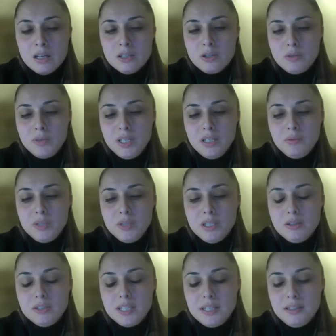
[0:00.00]
So we
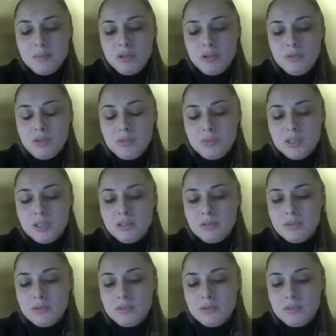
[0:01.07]
looked at the performance